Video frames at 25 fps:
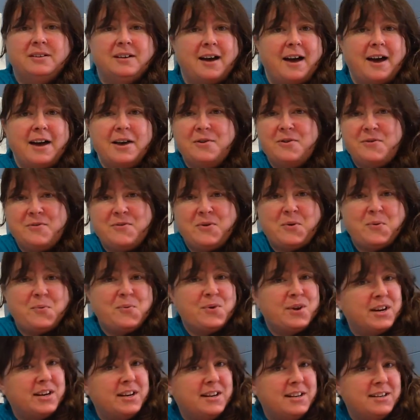I don't know
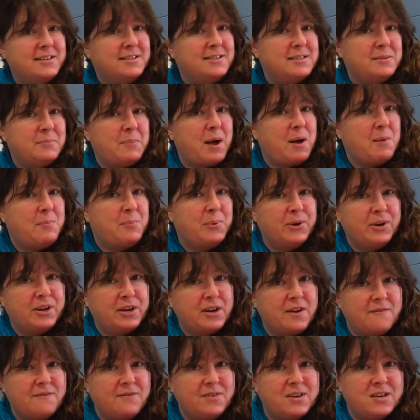what it is about
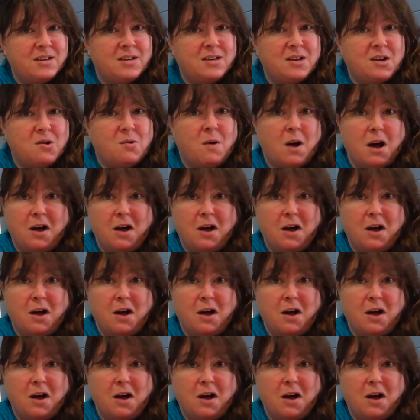putting a video